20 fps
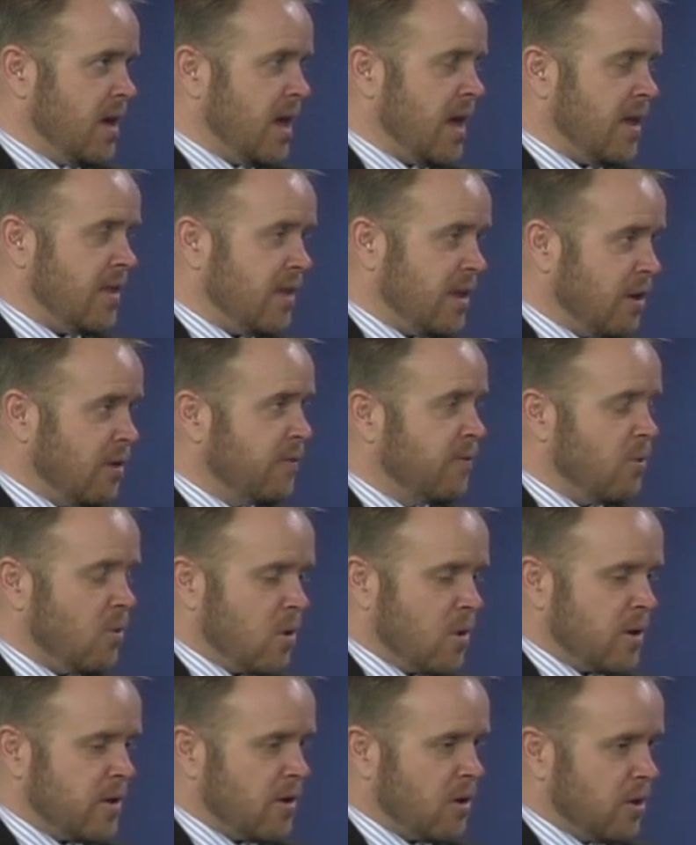And
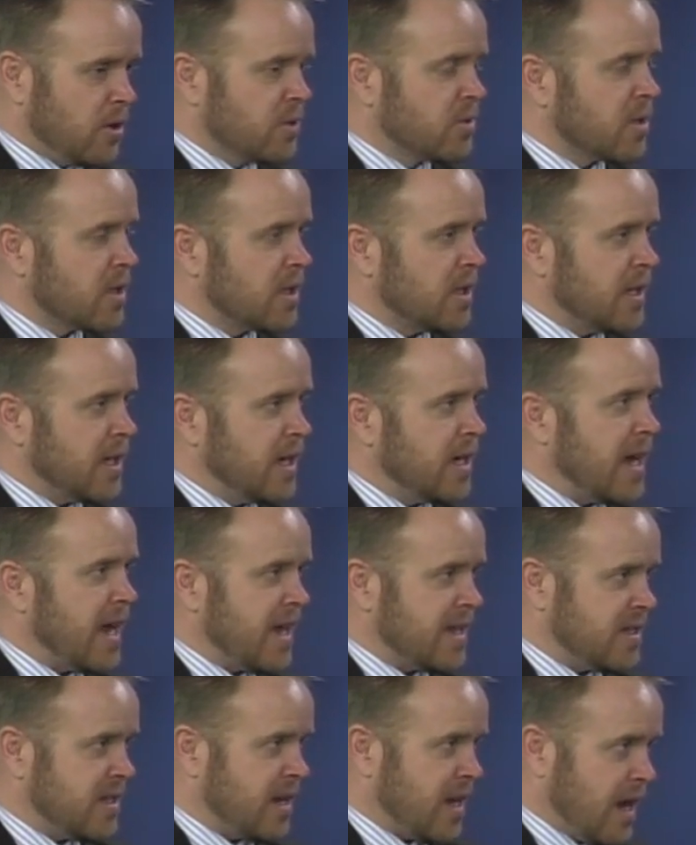therefore, Ultra Clean
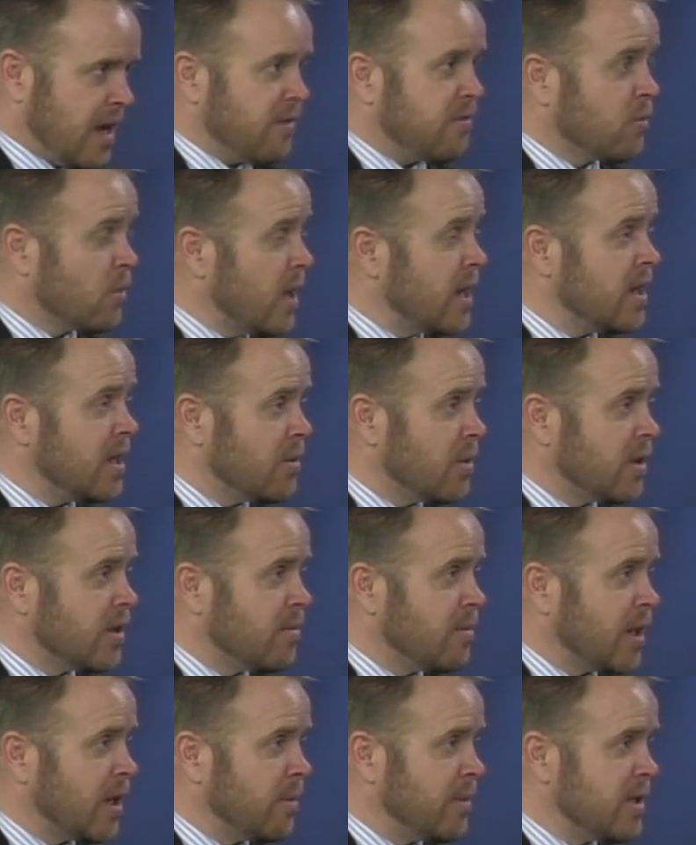has an F rating with
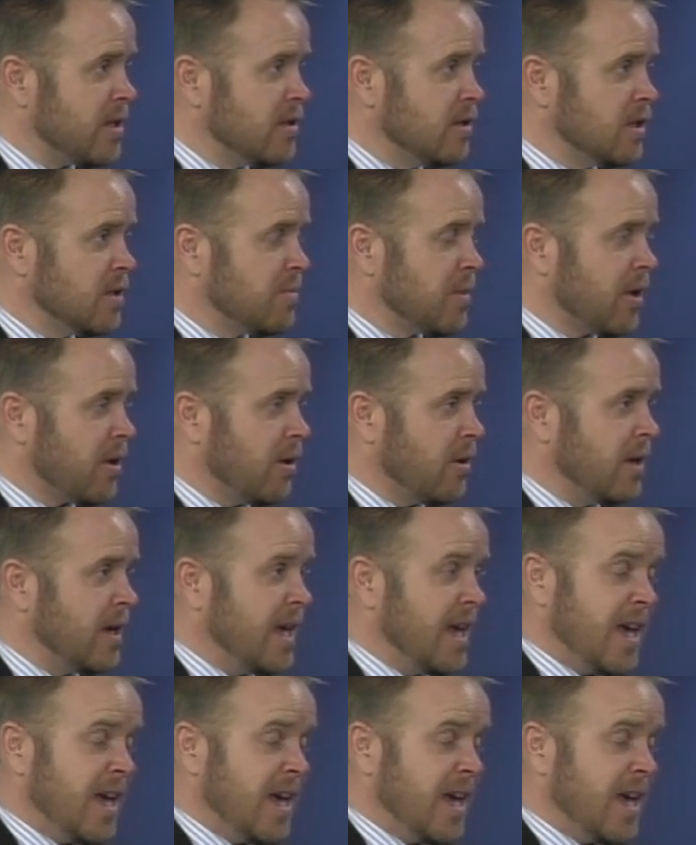the Better Business Bureau.